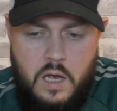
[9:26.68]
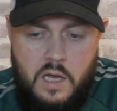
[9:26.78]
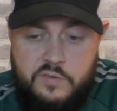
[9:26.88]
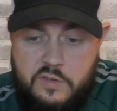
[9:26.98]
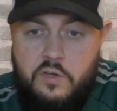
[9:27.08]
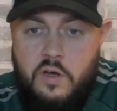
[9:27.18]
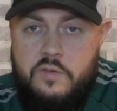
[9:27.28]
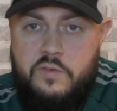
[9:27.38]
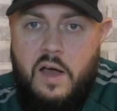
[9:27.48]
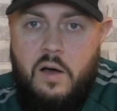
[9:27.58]
As it
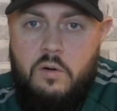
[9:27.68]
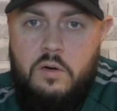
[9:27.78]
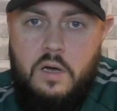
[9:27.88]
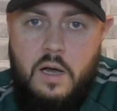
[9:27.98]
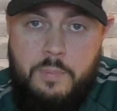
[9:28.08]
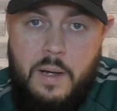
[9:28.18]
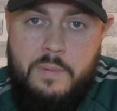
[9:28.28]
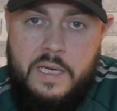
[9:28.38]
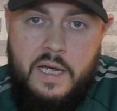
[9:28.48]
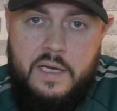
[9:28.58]
turns out,
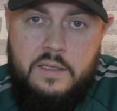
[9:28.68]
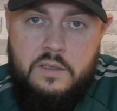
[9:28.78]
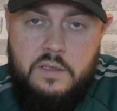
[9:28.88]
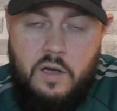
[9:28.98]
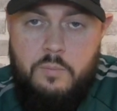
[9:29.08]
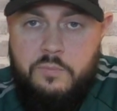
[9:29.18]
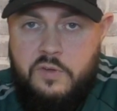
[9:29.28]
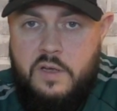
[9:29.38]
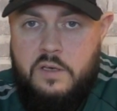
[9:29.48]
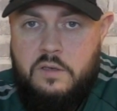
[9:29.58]
Aubameyang comes
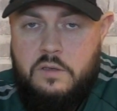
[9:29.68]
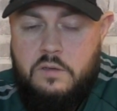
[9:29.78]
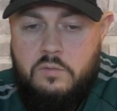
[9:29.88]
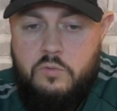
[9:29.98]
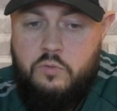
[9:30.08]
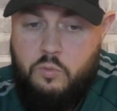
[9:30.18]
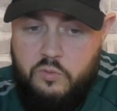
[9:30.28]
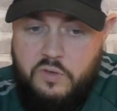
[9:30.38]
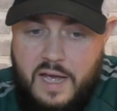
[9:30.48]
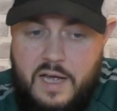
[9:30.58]
in,
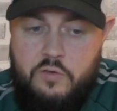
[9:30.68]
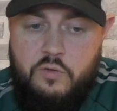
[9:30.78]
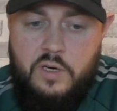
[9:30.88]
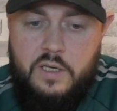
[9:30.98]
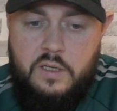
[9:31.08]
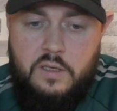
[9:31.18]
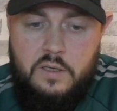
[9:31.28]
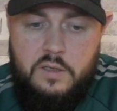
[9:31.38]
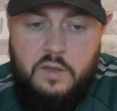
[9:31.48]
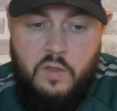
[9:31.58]
scores a hat-trick.
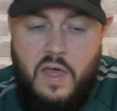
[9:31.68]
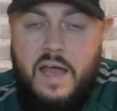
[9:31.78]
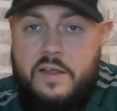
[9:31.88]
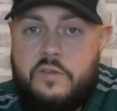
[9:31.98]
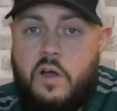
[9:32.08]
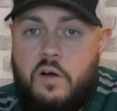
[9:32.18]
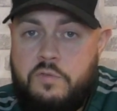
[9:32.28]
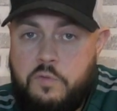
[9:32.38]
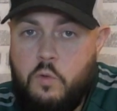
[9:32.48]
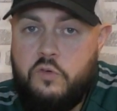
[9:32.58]
Now, that is
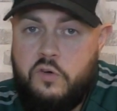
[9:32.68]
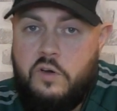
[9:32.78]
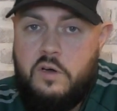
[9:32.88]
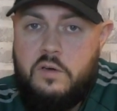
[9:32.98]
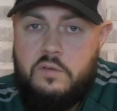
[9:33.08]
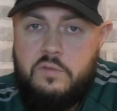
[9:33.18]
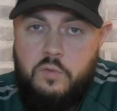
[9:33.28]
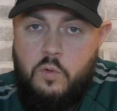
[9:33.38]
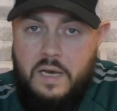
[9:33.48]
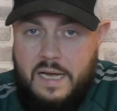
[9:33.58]
unfortunate
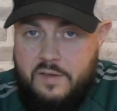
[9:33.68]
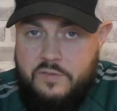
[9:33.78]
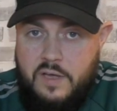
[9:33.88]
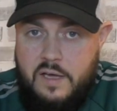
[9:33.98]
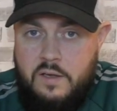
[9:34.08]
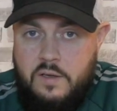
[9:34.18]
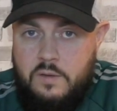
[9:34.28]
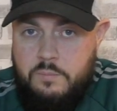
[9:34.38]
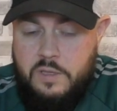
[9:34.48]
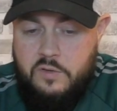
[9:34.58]
for Lacazette
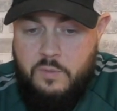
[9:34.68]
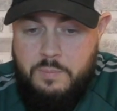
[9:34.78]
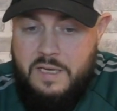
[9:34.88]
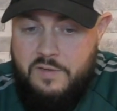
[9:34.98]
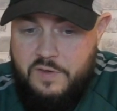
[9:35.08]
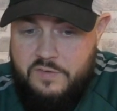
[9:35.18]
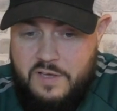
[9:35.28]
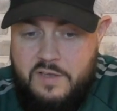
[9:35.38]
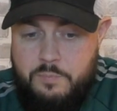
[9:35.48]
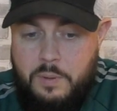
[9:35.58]
because I believe it's
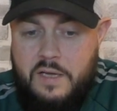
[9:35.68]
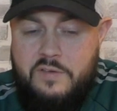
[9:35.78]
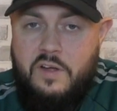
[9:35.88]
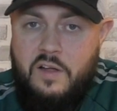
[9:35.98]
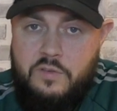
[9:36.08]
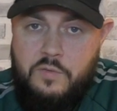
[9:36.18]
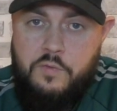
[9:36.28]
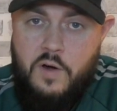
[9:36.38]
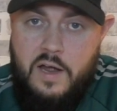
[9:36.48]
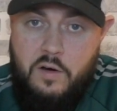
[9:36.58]
his place under
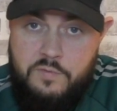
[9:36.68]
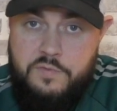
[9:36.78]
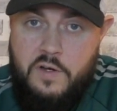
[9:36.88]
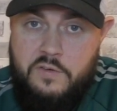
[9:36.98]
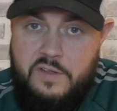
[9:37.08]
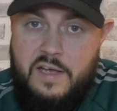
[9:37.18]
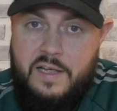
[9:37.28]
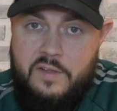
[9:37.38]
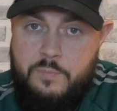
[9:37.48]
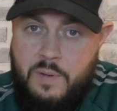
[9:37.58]
threat on Thursday
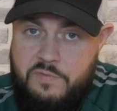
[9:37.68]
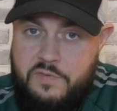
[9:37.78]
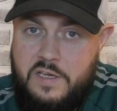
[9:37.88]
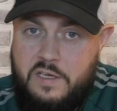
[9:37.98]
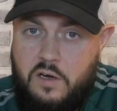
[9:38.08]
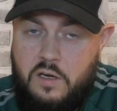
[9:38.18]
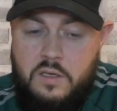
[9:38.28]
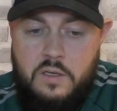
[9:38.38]
against Benfica.